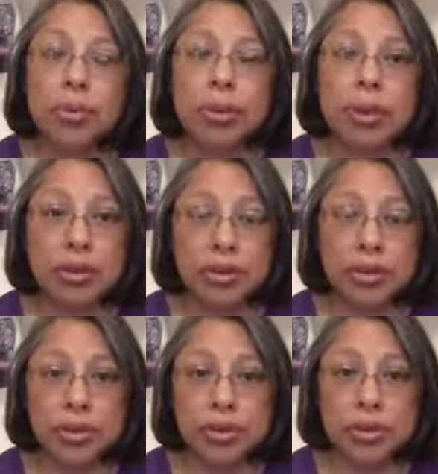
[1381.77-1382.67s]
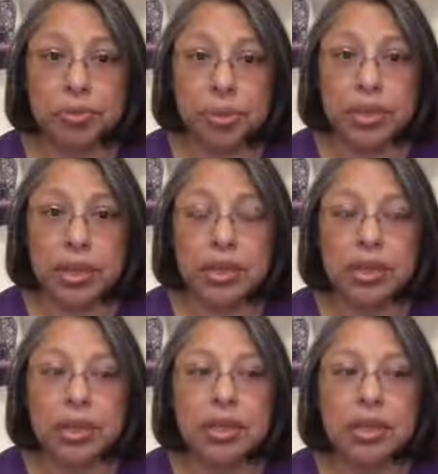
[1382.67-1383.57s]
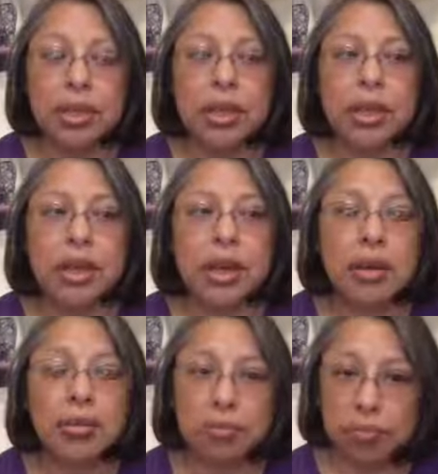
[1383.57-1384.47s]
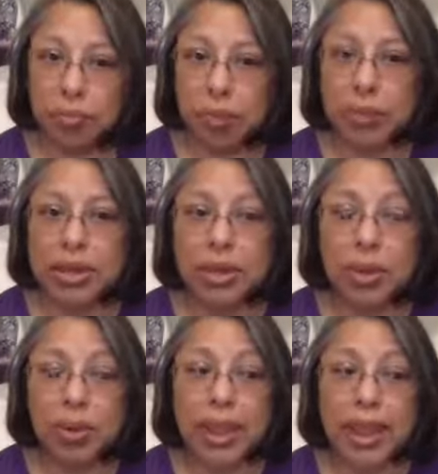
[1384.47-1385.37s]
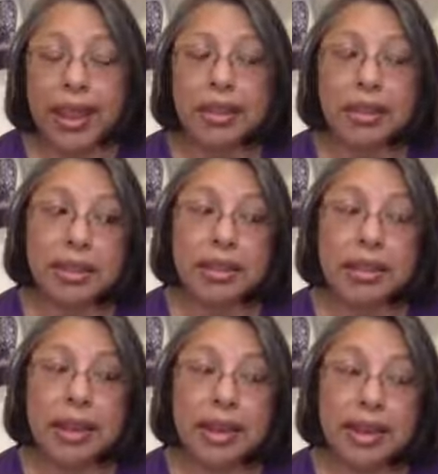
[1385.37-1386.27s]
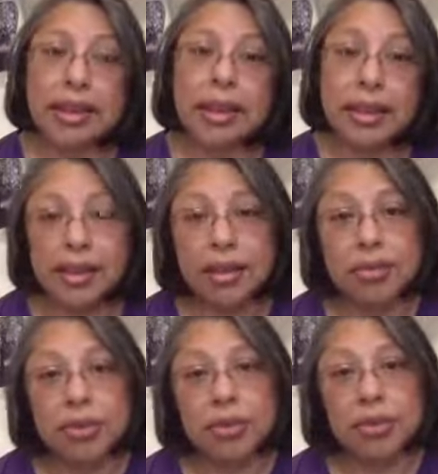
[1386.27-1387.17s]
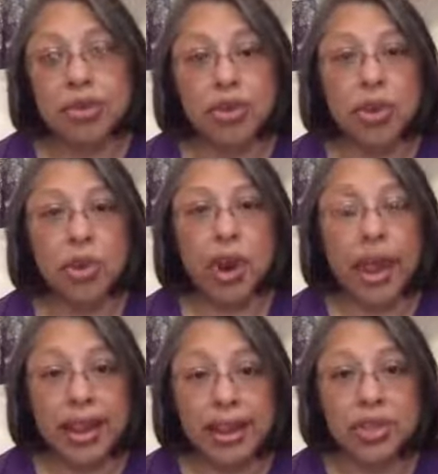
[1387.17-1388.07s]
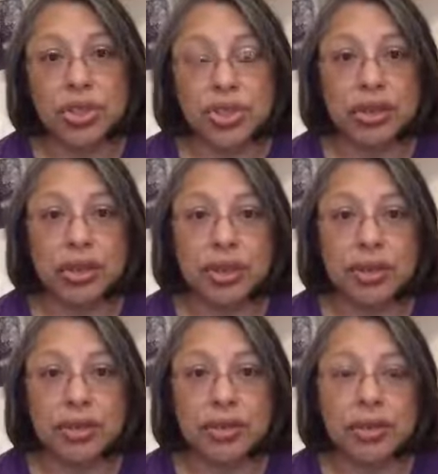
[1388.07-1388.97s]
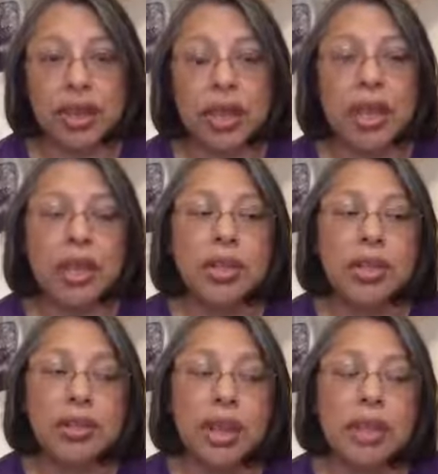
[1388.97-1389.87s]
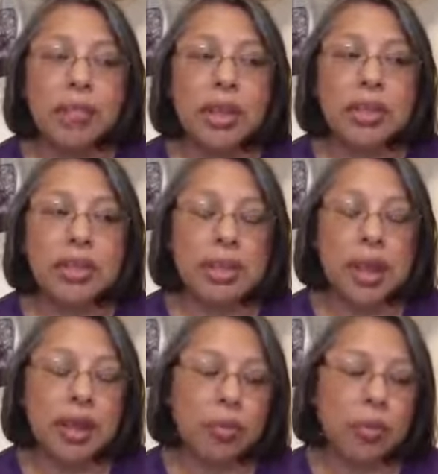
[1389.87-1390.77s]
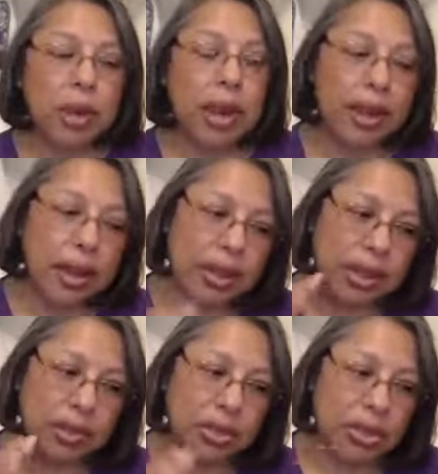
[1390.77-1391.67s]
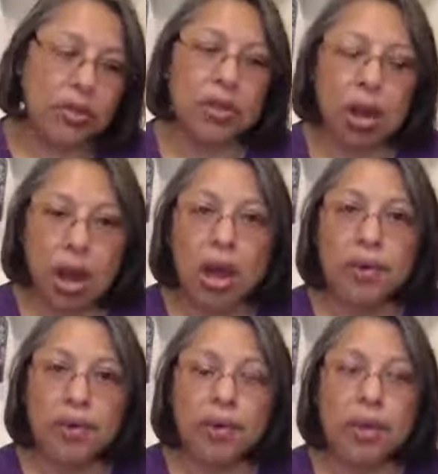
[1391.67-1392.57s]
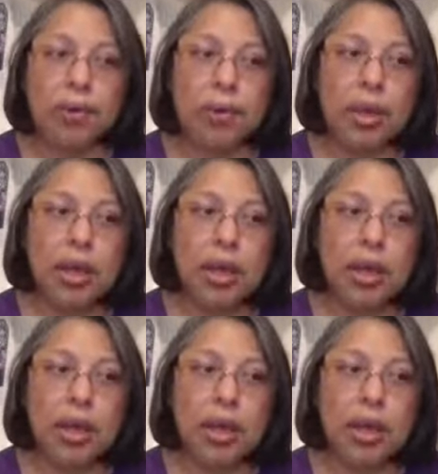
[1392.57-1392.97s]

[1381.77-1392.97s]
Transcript: your circle of protection, what we ask is that anything that comes through is for your highest good, right? So that means that we're not cutting ourselves off from